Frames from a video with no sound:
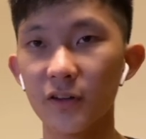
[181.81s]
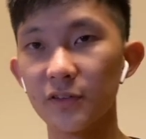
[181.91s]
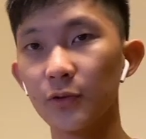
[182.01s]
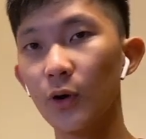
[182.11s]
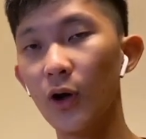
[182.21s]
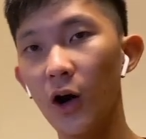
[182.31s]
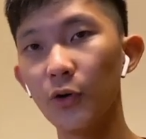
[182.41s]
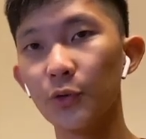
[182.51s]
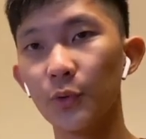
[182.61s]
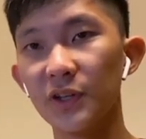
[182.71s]
So how
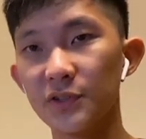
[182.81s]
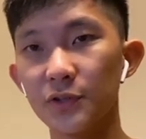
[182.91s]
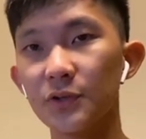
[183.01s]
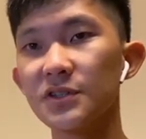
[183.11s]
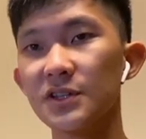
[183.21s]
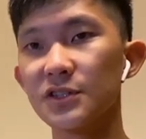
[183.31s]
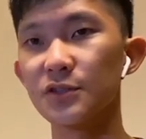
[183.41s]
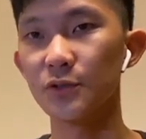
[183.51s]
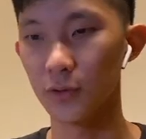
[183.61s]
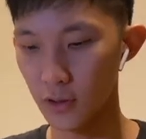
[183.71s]
you will need to do this is
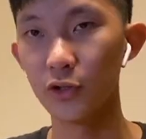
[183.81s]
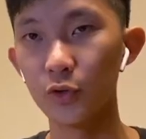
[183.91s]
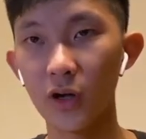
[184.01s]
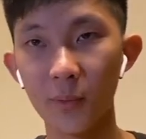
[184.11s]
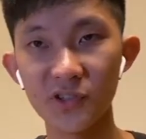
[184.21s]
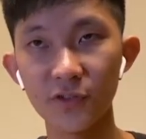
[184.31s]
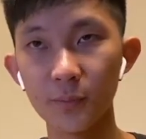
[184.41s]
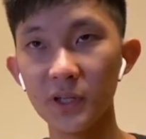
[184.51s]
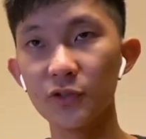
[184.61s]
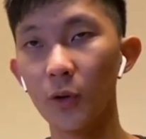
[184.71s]
to do a
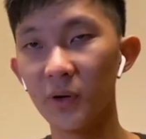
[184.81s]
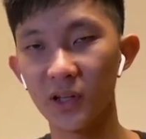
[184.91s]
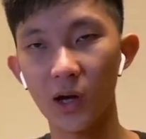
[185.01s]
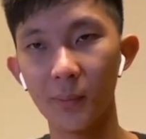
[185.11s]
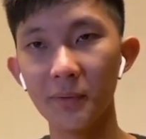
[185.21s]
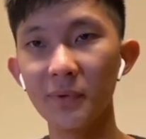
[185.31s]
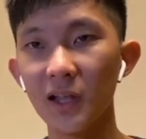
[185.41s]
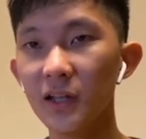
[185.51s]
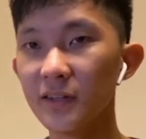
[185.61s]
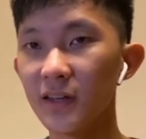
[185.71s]
Command-Shift-P to open the command
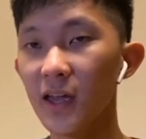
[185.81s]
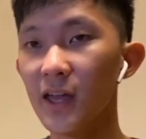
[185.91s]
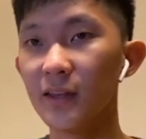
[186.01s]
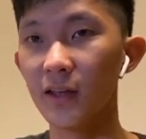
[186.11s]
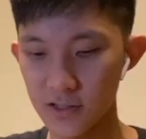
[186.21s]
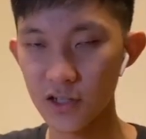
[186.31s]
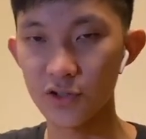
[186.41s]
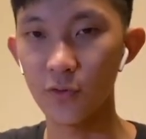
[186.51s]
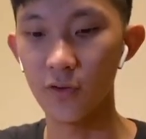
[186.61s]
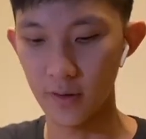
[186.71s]
palette and search
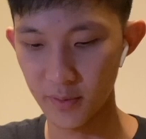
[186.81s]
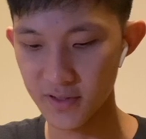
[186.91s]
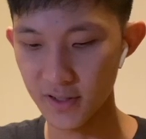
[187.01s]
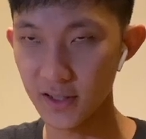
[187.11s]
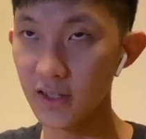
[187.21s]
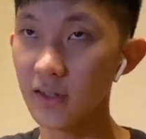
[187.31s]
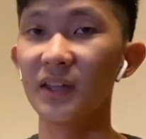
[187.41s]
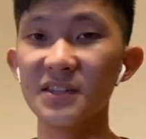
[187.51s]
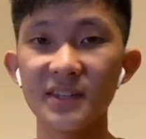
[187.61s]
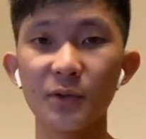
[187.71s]
for Vibrancy again. And
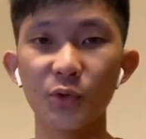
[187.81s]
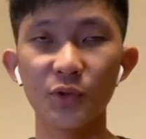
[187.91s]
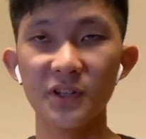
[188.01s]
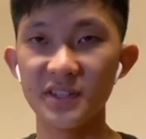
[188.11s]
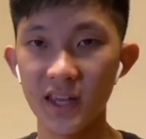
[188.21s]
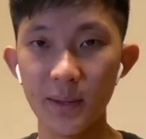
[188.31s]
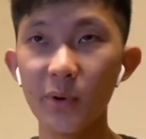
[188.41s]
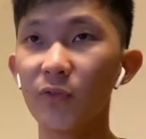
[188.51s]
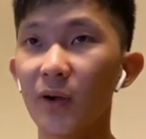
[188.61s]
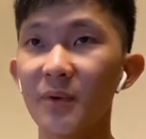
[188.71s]
this time you want to
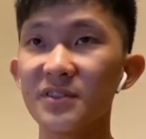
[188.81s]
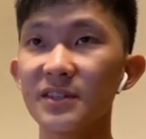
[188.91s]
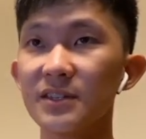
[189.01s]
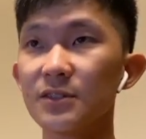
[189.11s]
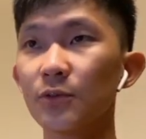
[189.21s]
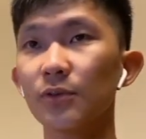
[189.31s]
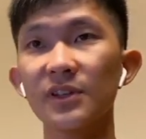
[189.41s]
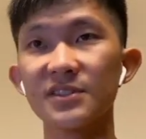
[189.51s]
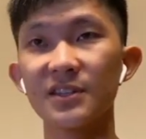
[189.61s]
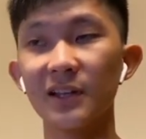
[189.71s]
disable Vibrancy. So
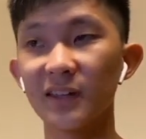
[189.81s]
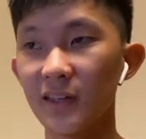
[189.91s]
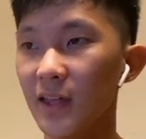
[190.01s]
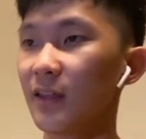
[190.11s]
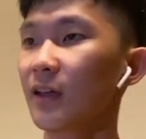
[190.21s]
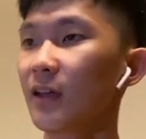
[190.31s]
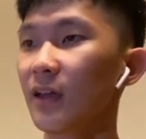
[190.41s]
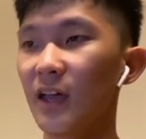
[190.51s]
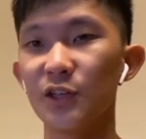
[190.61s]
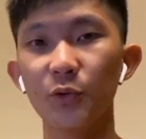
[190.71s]
let's select that
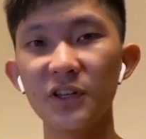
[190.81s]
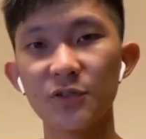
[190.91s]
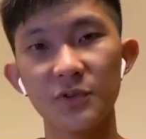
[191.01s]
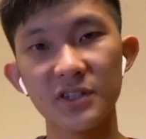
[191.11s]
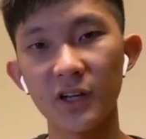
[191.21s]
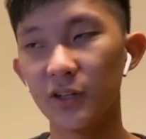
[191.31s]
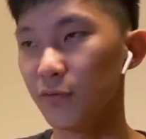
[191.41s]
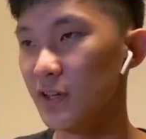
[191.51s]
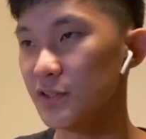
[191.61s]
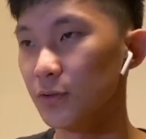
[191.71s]
and you will need to restart your
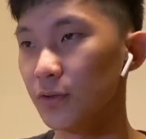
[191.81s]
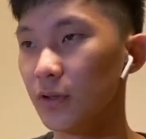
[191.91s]
VS Code.